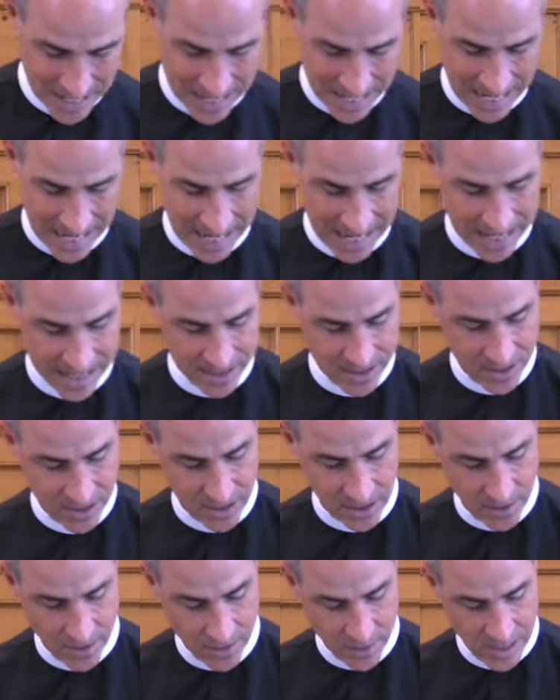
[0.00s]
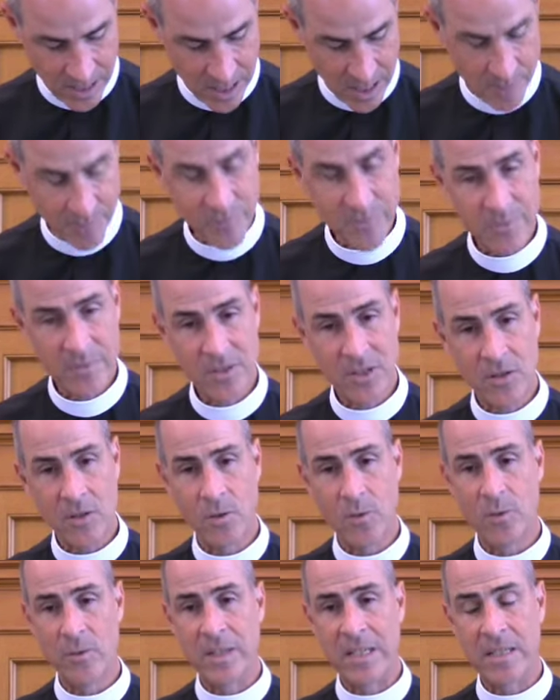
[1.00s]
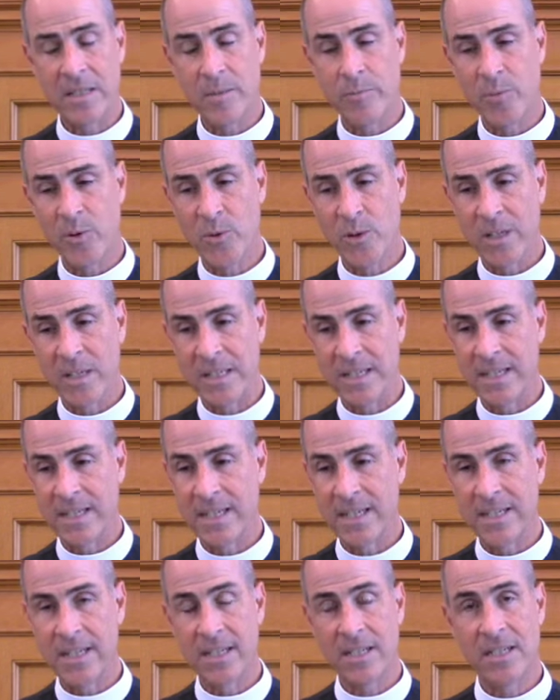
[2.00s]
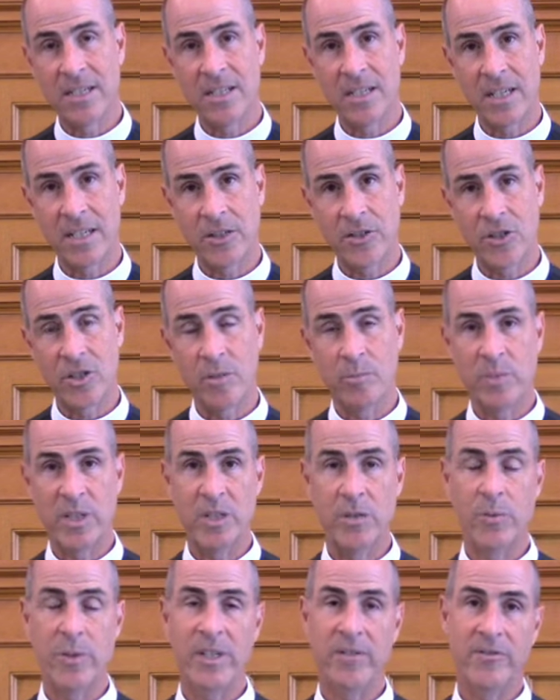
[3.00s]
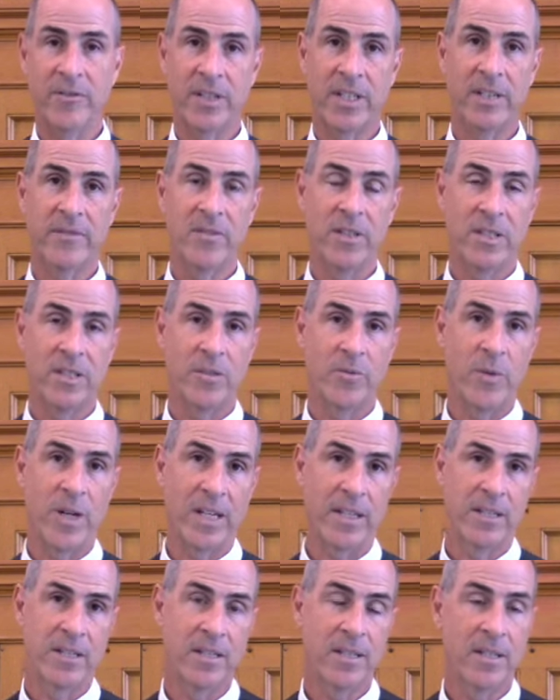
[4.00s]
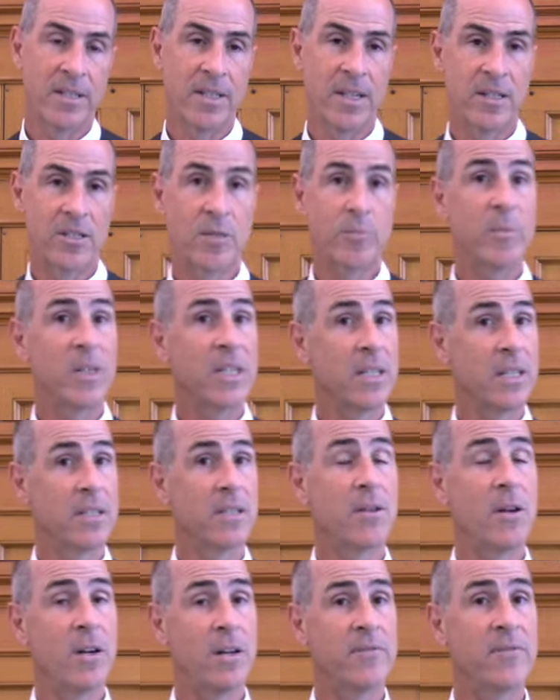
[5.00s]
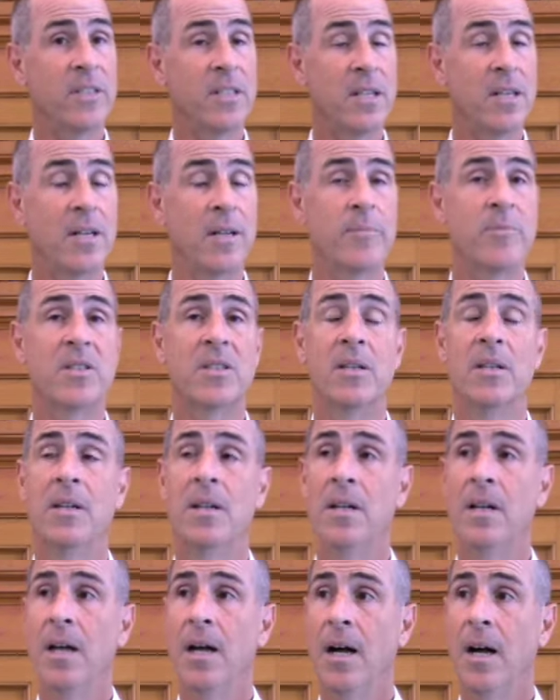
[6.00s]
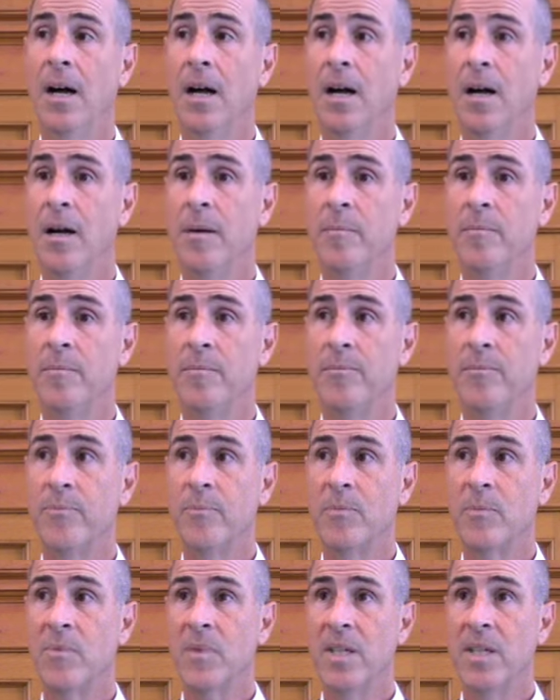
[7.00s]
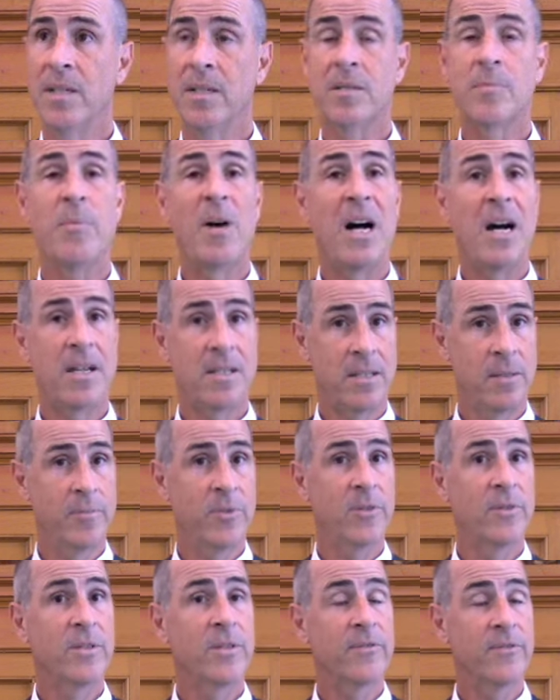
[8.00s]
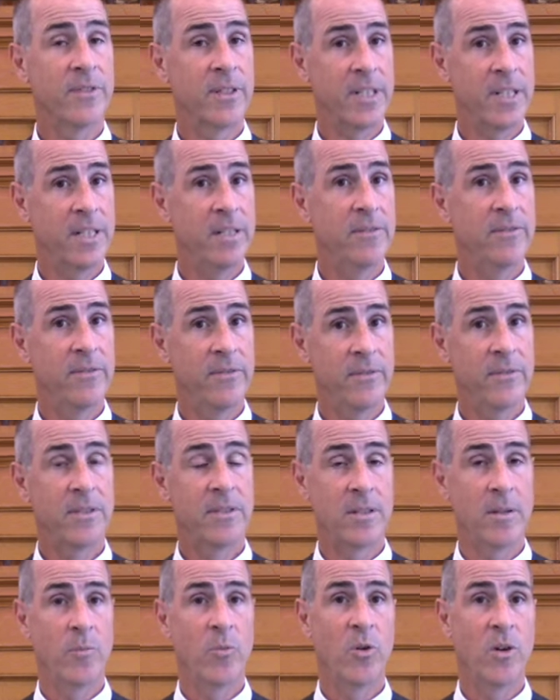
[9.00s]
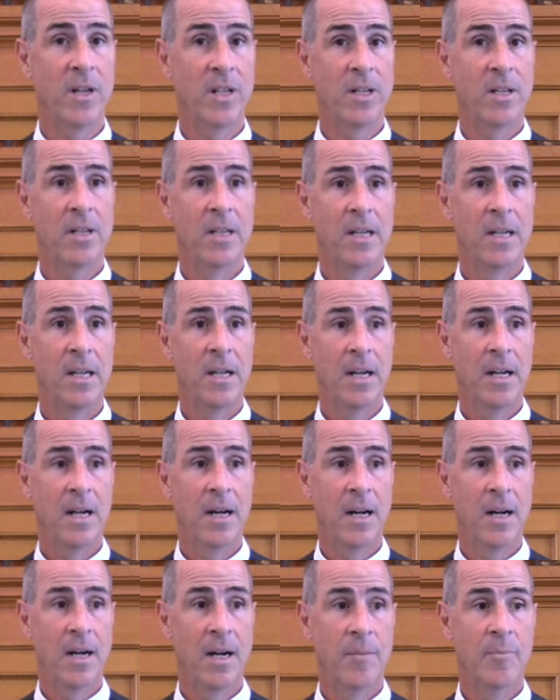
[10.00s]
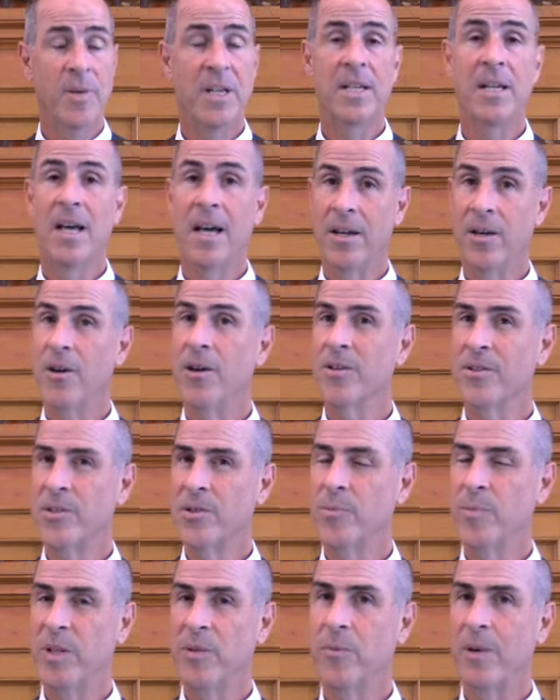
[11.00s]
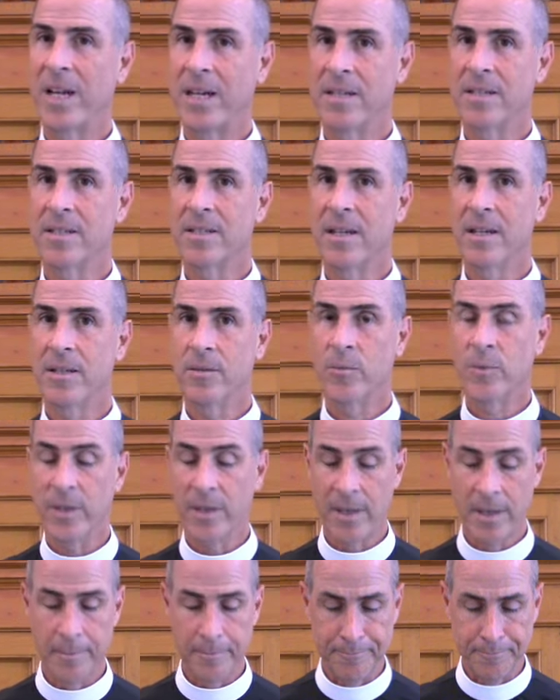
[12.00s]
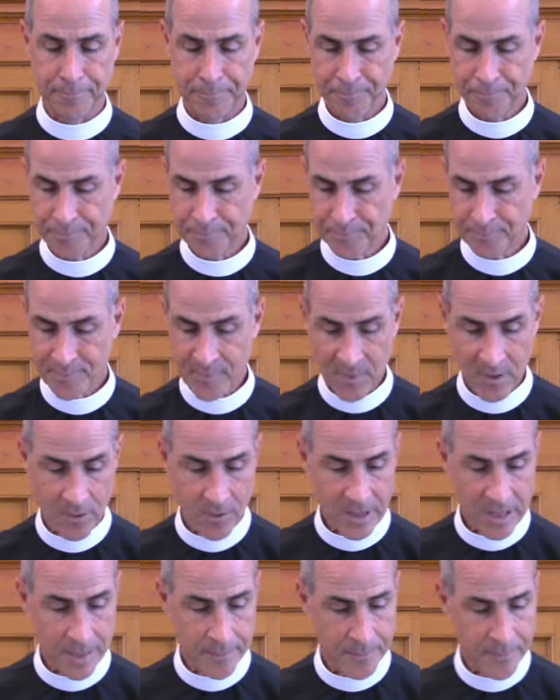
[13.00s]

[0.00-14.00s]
And so it's important to see a distinction between forgiveness and reconciliation because oftentimes it is possible to forgive someone but not also be reconciled with them. Okay?